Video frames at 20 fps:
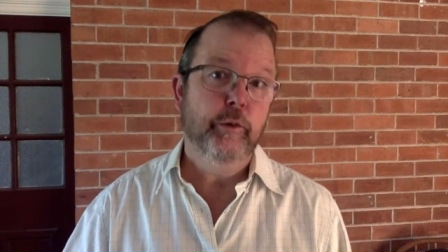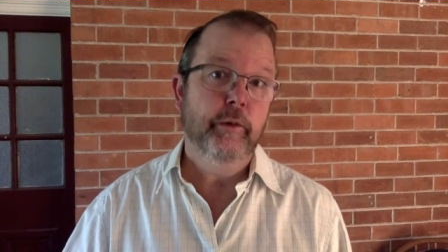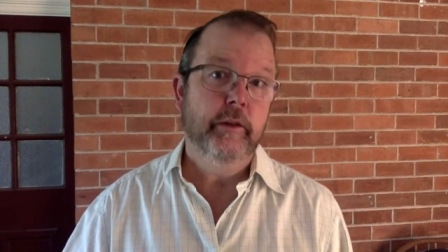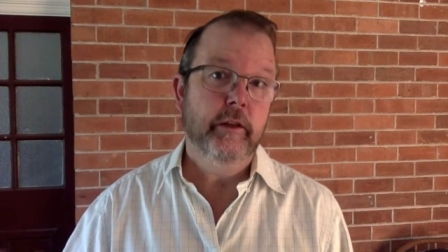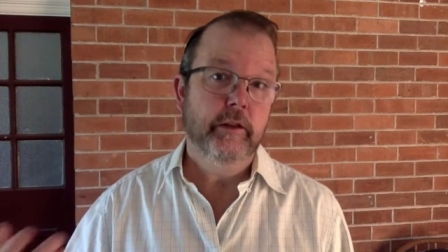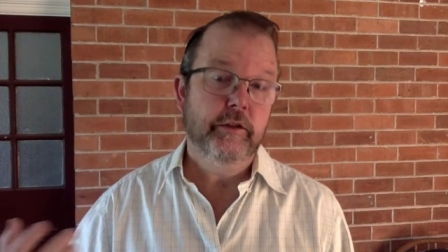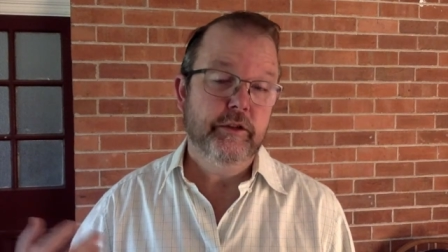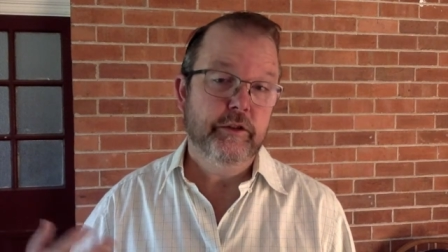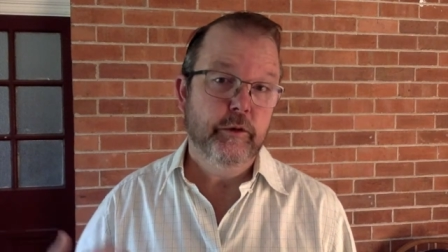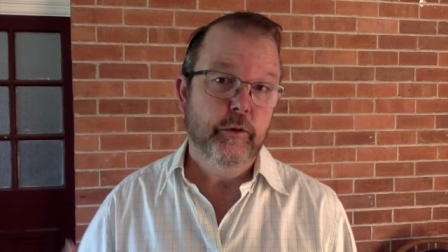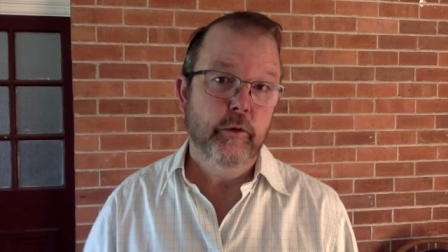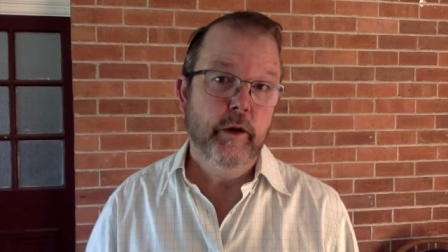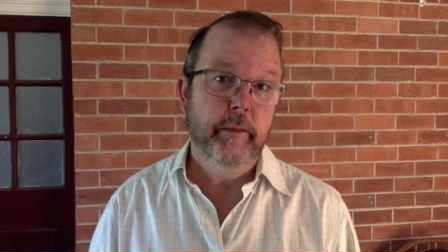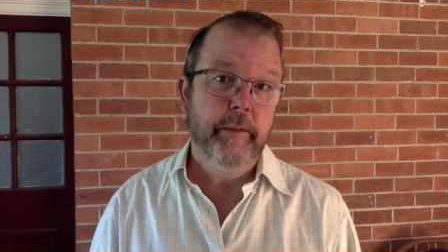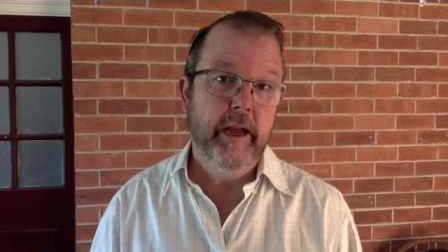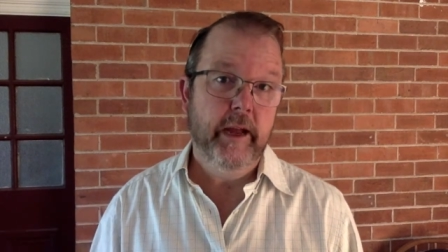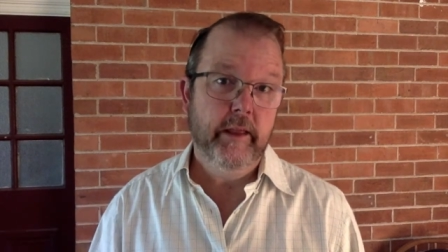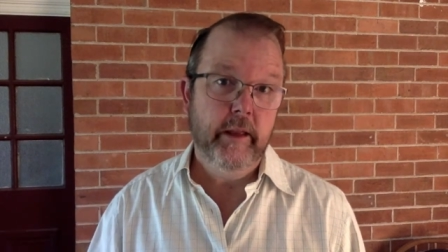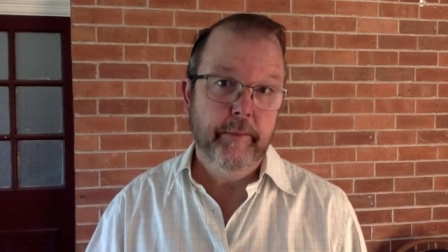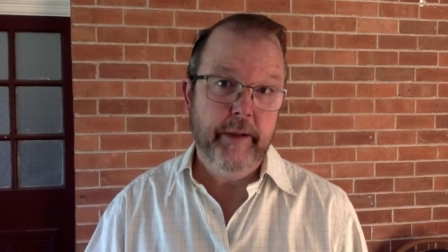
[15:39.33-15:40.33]
in the story
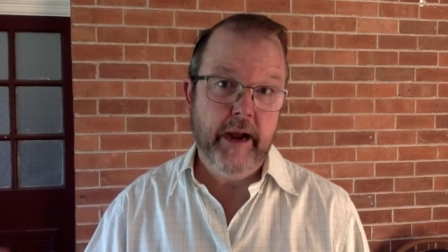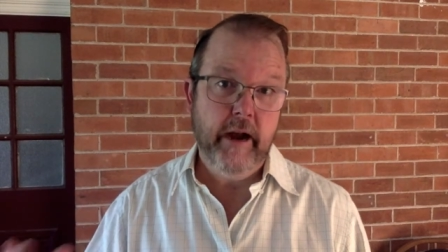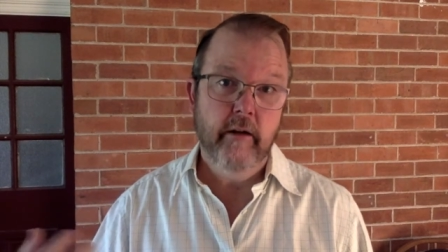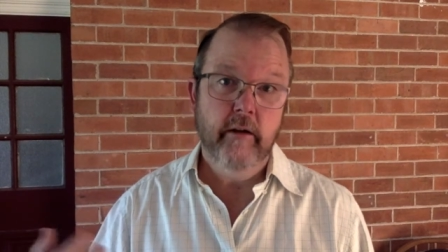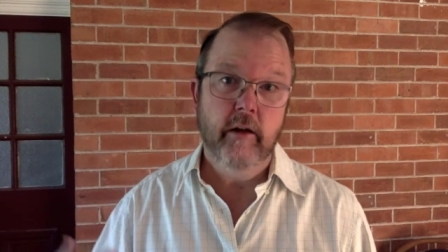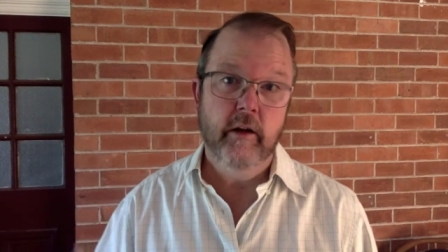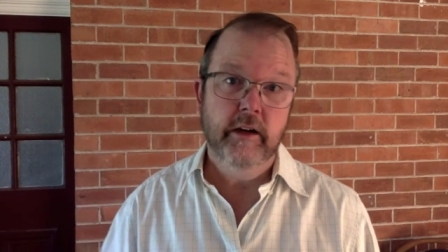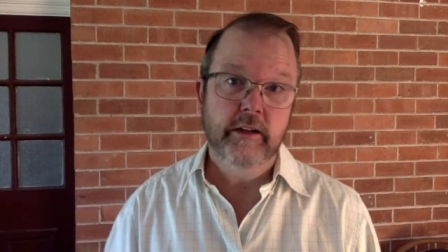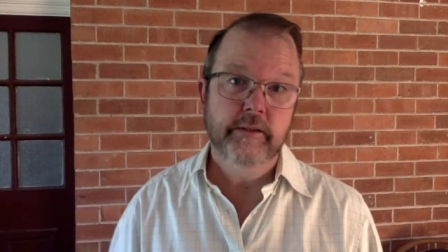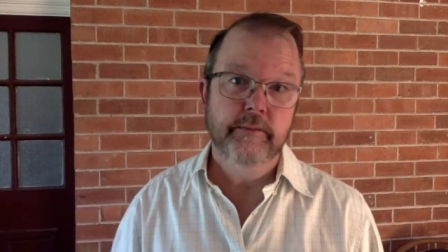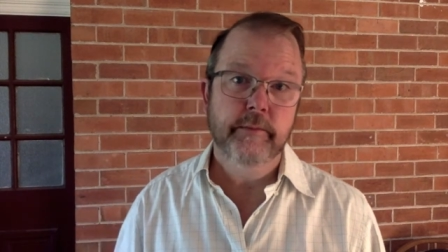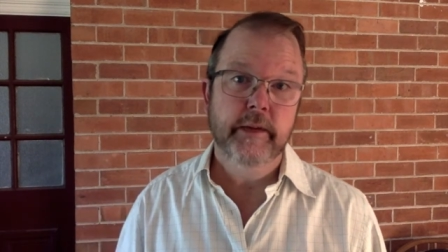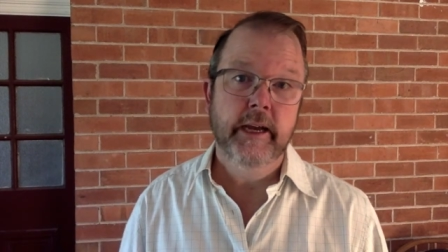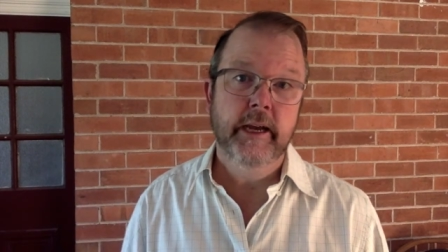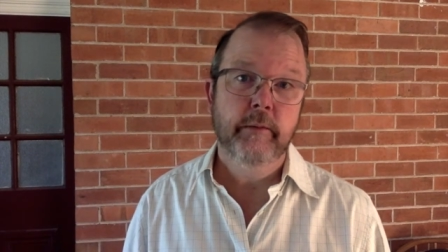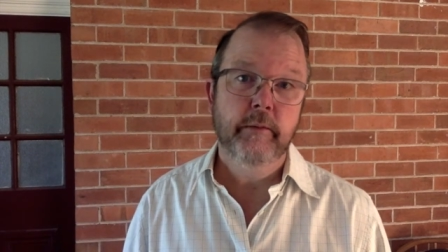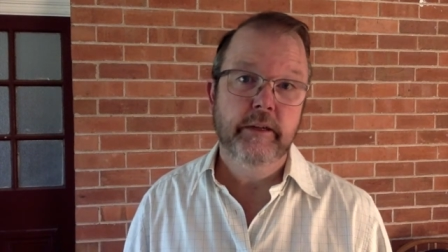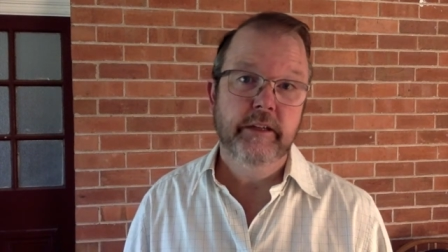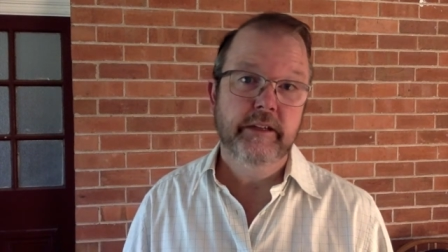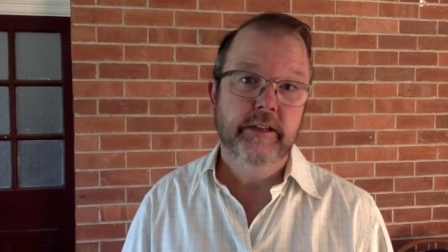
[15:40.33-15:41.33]
about the paralyzed
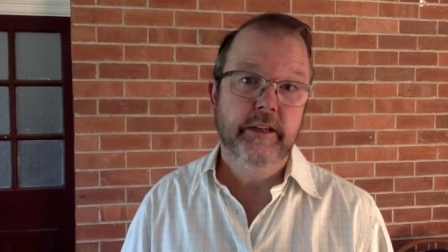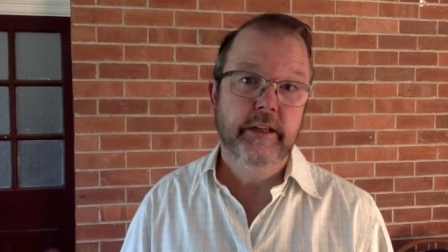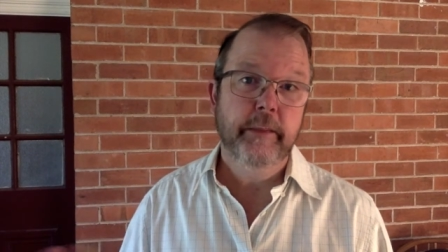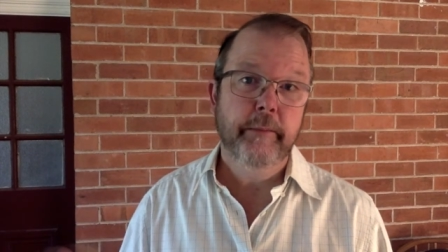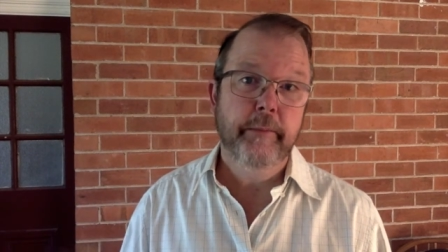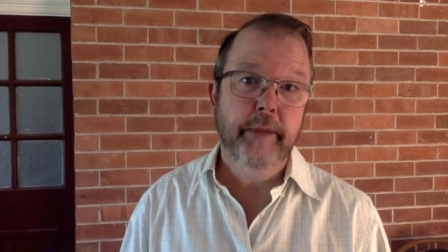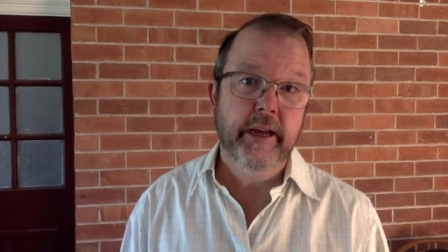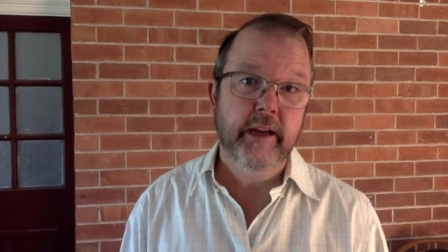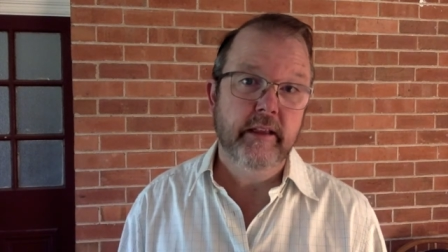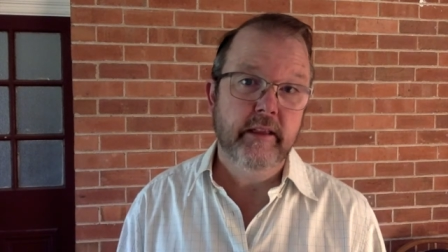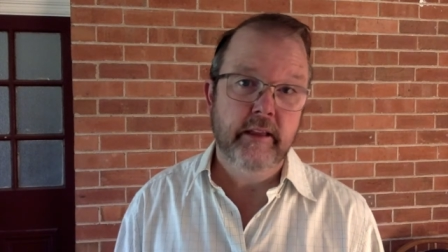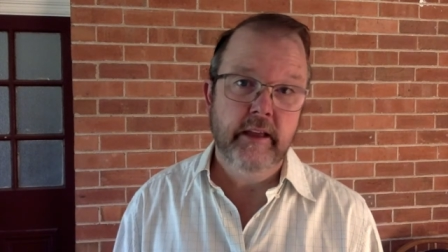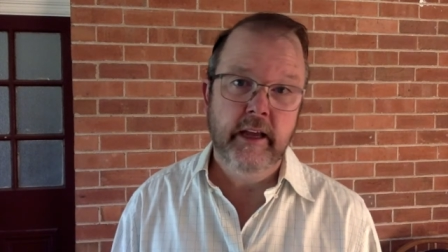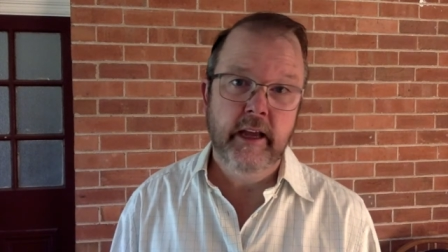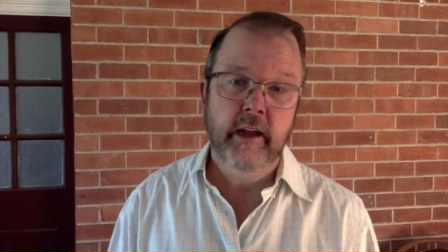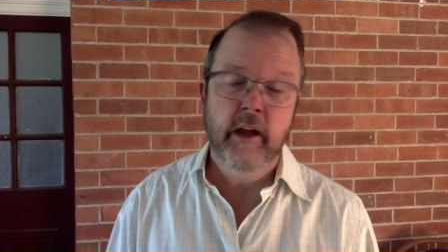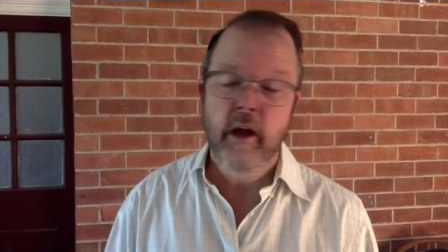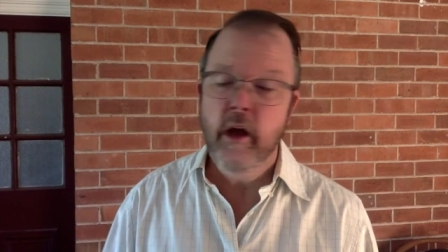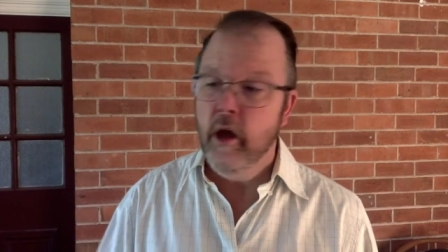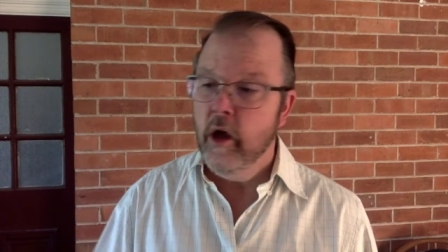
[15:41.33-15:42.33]
man, we see the bigger thing